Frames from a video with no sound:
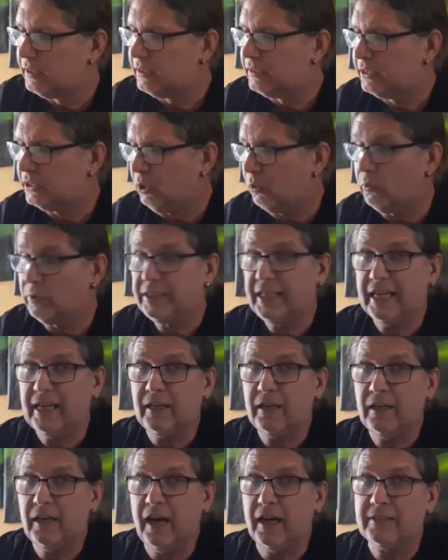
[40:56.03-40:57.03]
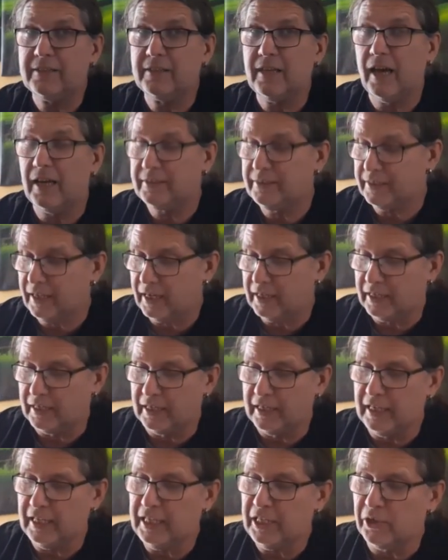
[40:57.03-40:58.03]
So, second last star sign,
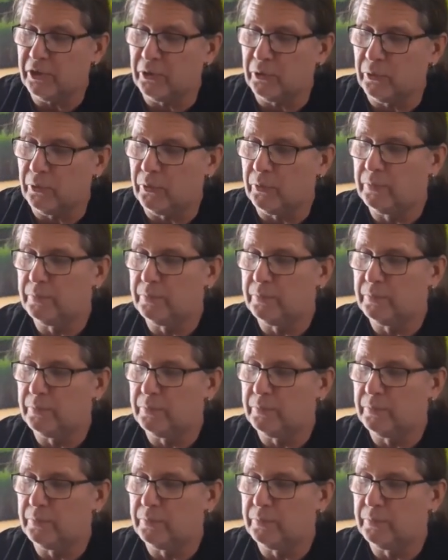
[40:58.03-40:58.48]
Leo.